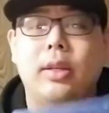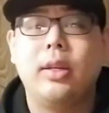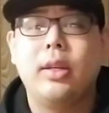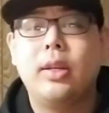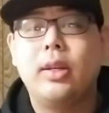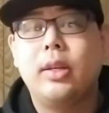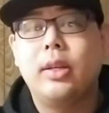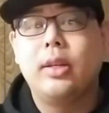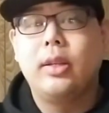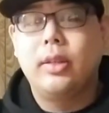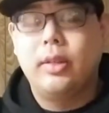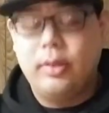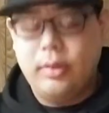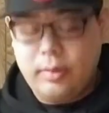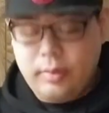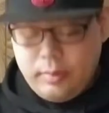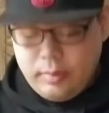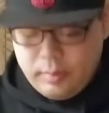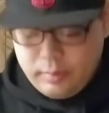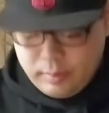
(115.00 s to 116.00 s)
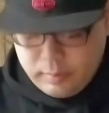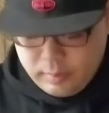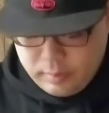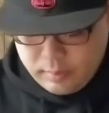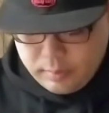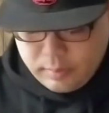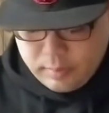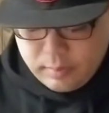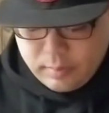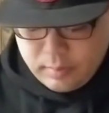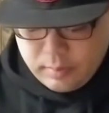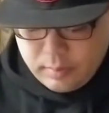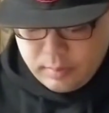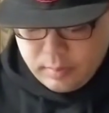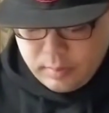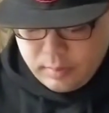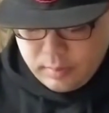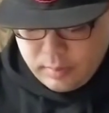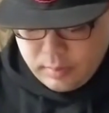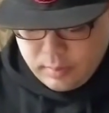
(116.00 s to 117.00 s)

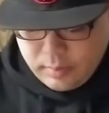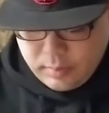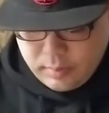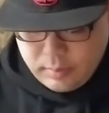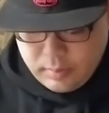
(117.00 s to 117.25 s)
[no speech]